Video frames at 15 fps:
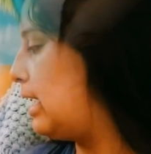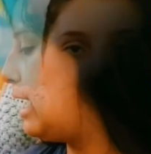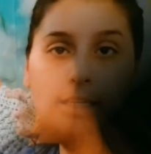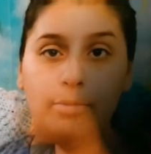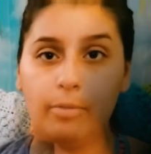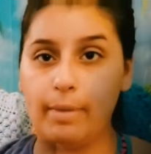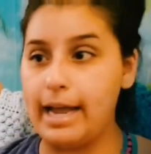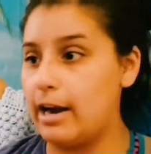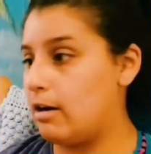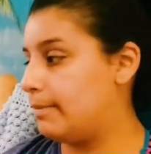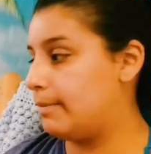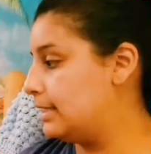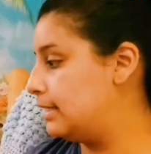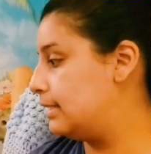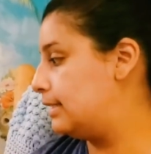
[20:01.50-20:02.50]
I had to put my hair
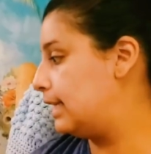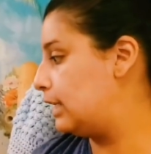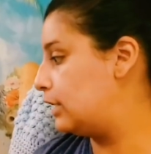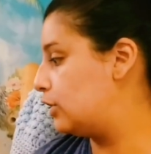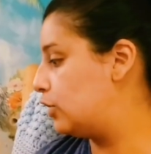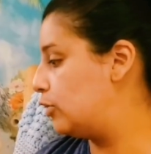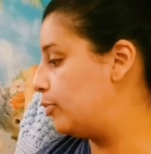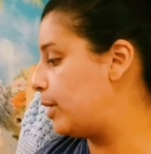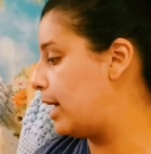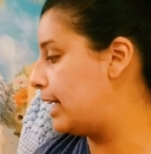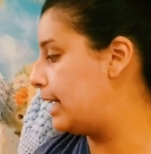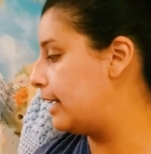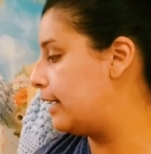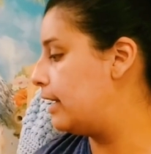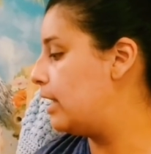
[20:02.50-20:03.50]
because it's like super
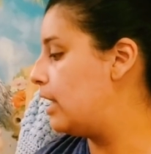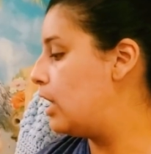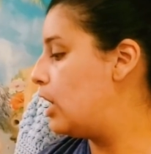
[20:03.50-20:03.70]
hot in here.